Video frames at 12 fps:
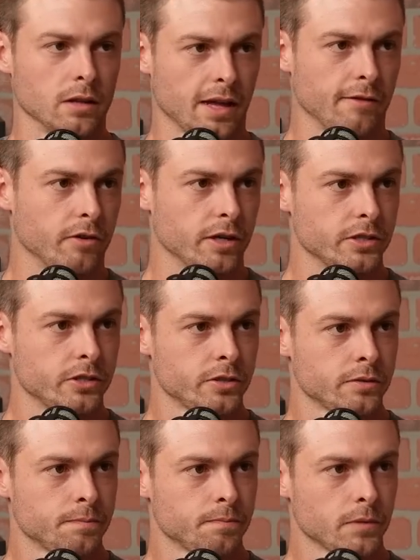
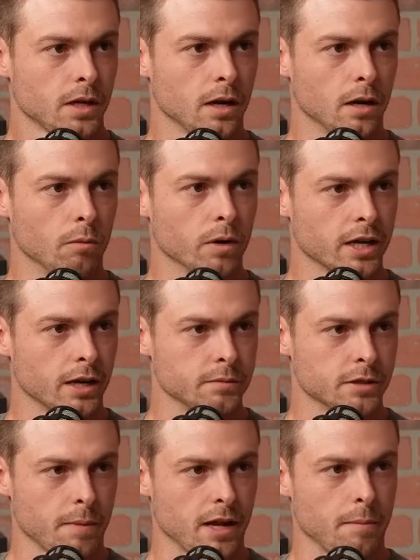leverage when it
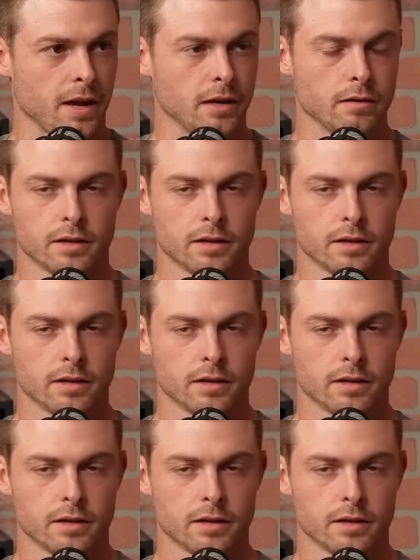comes to man-to-man.